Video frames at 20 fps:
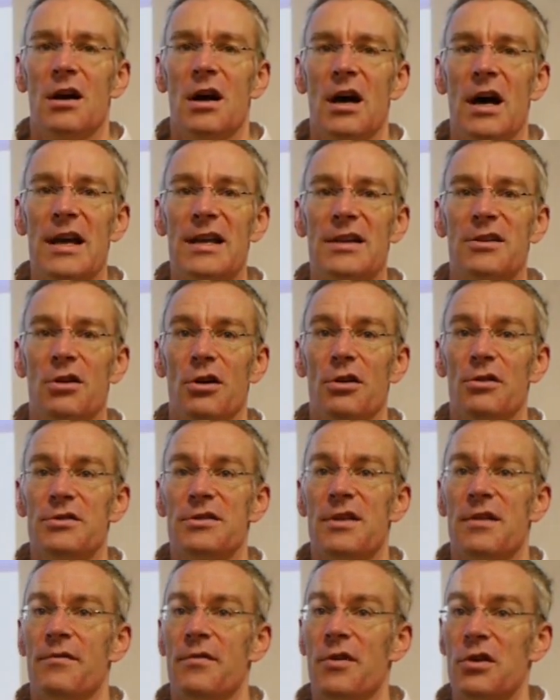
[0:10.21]
a
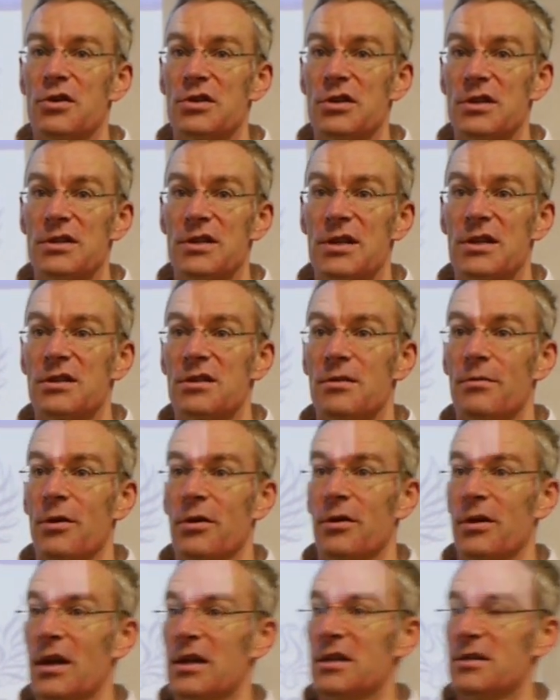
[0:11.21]
content versioning system,
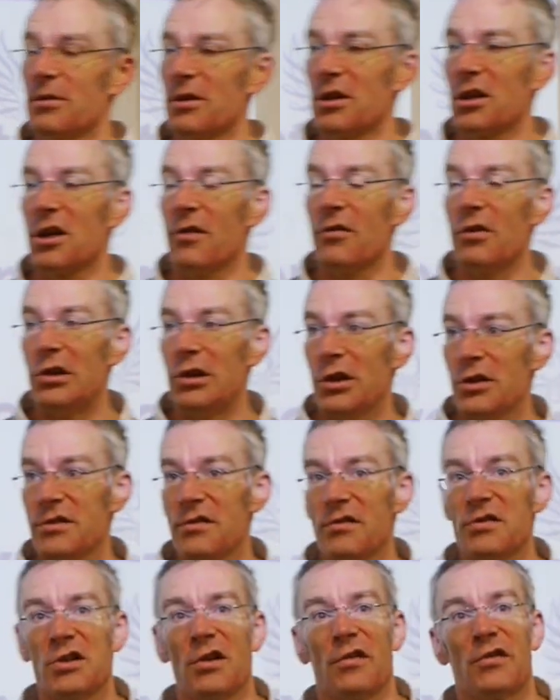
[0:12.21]
okay? So we're going to cover a lot of
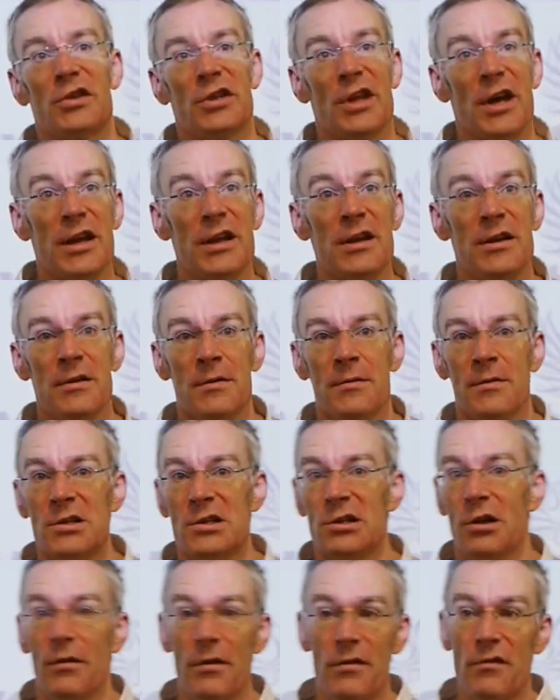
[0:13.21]
stuff today, a
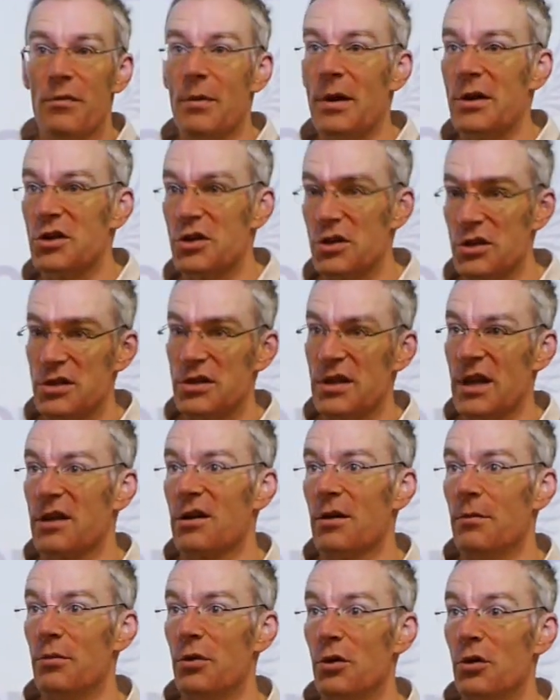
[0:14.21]
lot of information to take
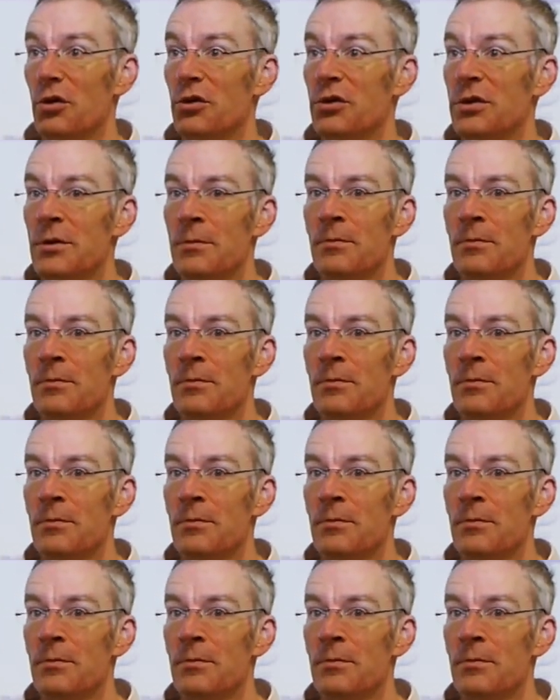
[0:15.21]
on board.